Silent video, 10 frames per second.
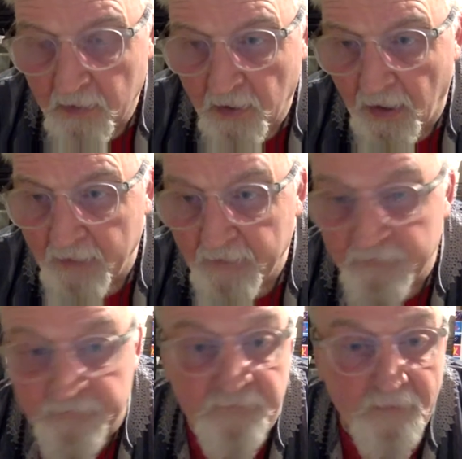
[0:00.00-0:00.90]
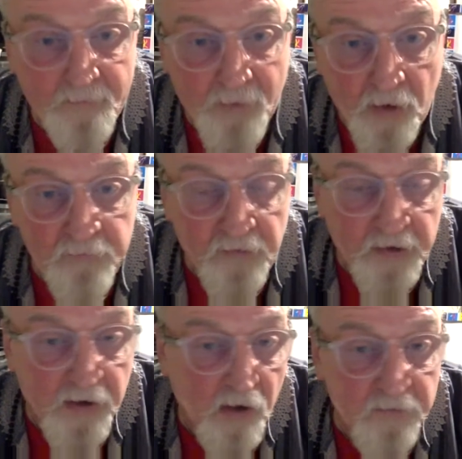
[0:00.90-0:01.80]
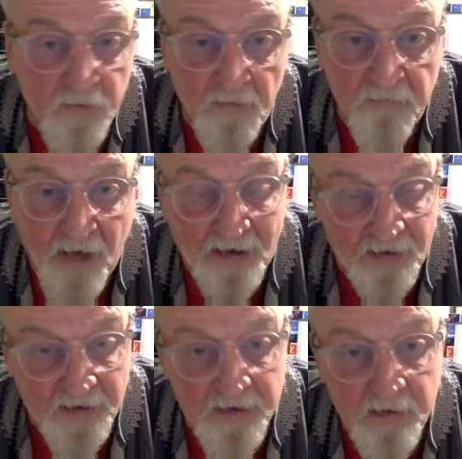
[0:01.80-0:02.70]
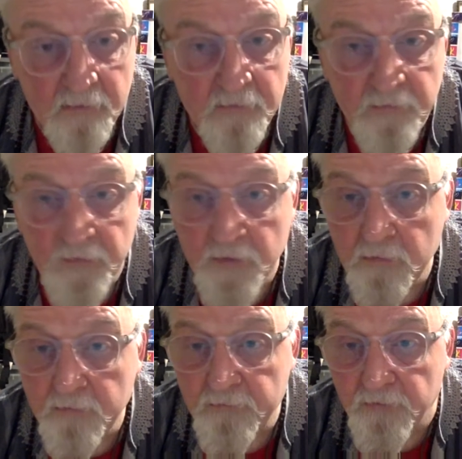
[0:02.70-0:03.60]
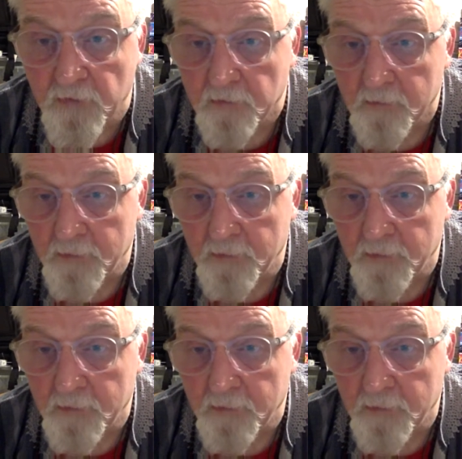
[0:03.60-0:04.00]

And this is supposedly going directly to YouTube.